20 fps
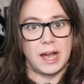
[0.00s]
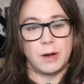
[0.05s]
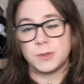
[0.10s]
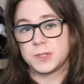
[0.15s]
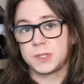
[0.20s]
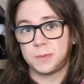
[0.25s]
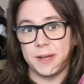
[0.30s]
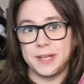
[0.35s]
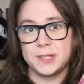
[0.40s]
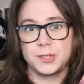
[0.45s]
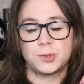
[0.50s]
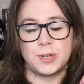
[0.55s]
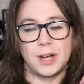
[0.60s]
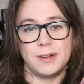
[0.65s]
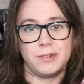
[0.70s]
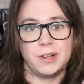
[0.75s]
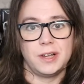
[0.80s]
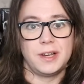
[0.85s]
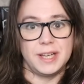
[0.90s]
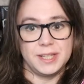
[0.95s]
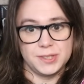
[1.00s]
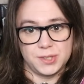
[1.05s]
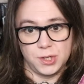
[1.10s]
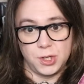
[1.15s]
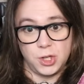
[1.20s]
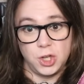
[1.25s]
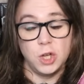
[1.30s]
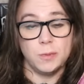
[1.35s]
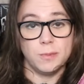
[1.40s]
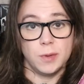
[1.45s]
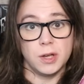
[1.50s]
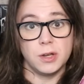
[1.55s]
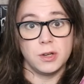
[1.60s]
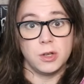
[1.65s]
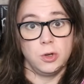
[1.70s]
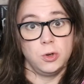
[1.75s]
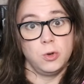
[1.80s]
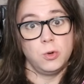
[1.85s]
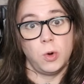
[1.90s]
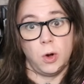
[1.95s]
Our space traveler is a human
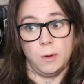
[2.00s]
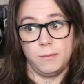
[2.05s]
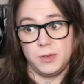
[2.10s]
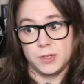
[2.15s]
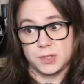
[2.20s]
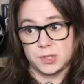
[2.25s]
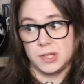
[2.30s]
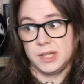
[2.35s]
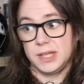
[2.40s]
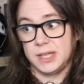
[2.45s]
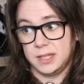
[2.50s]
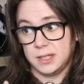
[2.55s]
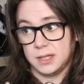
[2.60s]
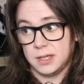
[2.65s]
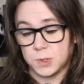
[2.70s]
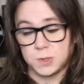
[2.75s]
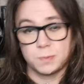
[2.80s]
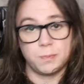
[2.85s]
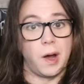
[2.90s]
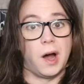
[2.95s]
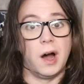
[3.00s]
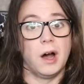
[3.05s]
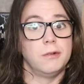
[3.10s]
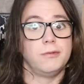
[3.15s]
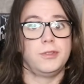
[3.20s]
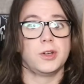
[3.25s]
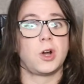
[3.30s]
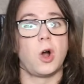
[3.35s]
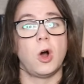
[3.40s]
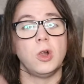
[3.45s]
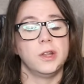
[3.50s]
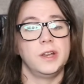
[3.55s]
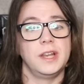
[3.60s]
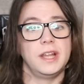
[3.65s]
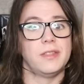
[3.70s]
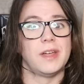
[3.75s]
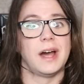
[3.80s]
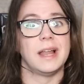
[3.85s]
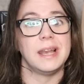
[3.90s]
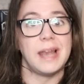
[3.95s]
who obviously was part of the
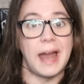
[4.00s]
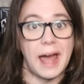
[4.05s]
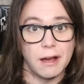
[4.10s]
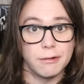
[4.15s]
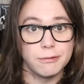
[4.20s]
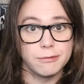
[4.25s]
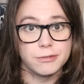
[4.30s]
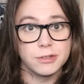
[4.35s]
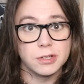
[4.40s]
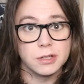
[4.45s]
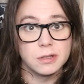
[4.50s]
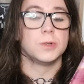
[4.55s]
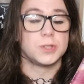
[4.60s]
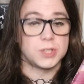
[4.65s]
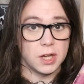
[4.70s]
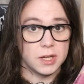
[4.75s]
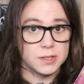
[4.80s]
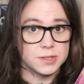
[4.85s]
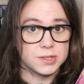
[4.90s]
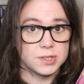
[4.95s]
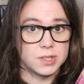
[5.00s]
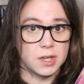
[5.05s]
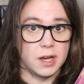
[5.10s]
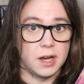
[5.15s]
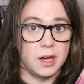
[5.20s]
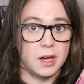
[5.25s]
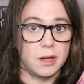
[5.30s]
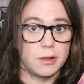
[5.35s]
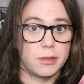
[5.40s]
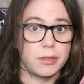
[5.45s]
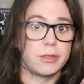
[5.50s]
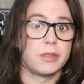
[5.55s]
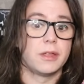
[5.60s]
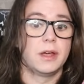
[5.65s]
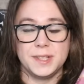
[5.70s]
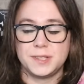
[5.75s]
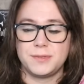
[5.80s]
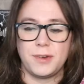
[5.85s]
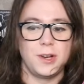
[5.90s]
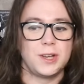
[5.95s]
colony that left, returns to Earth,
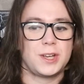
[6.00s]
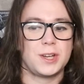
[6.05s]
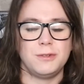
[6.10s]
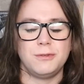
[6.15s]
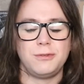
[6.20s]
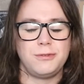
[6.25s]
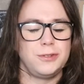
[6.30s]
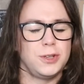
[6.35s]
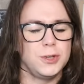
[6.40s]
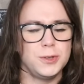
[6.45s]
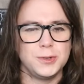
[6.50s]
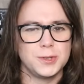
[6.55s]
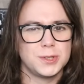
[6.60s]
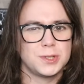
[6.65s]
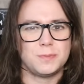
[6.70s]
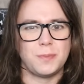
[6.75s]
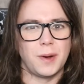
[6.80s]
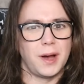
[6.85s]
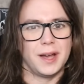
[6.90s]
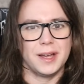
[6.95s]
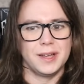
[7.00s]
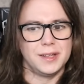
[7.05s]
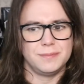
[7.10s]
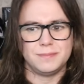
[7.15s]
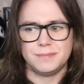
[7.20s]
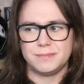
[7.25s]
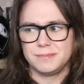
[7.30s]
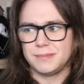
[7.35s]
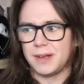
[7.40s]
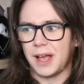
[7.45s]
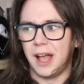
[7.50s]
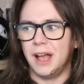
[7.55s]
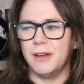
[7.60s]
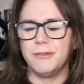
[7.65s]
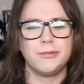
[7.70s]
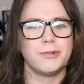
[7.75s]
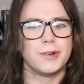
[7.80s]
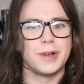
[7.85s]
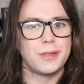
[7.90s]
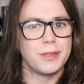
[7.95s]
is very confused by
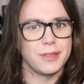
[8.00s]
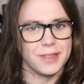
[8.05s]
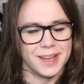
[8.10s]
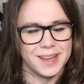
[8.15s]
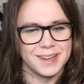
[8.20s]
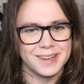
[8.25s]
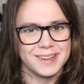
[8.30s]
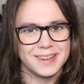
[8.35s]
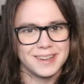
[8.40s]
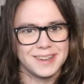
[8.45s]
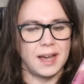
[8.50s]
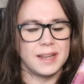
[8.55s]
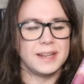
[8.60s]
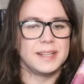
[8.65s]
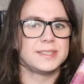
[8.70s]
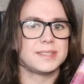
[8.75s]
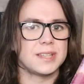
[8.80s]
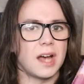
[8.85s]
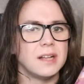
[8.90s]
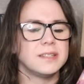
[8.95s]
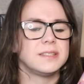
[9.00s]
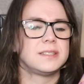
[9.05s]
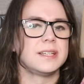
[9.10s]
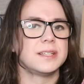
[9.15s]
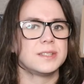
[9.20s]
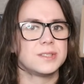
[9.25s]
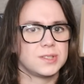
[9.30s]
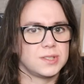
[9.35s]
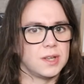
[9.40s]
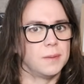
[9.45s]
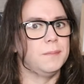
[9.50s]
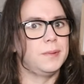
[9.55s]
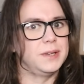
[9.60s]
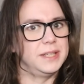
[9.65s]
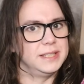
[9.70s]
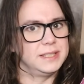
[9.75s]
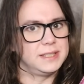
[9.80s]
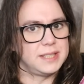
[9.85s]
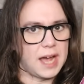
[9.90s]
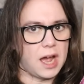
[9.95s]
everything, and is hunting
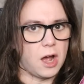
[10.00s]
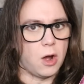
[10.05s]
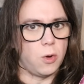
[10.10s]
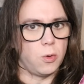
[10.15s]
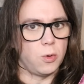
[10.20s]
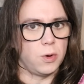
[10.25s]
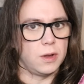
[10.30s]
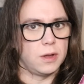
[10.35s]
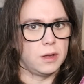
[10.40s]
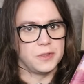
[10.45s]
somebody down.